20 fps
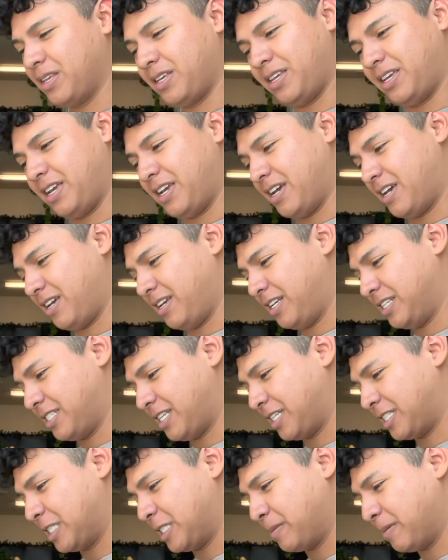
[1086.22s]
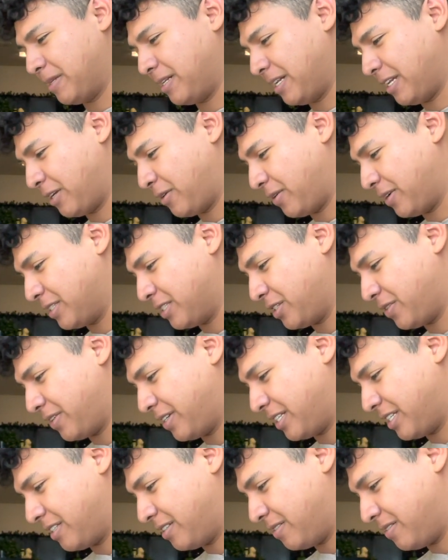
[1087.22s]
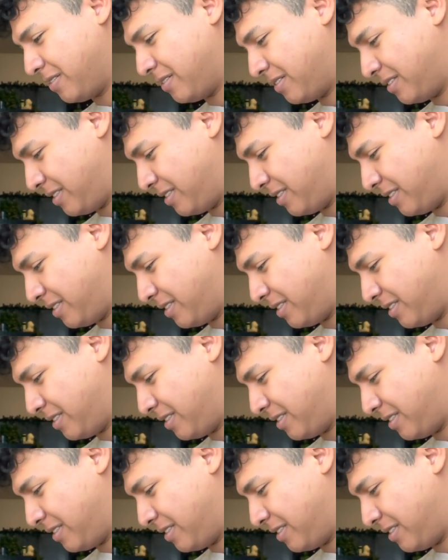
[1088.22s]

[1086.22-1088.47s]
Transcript: Yeah, he's like smelling like crazy right now.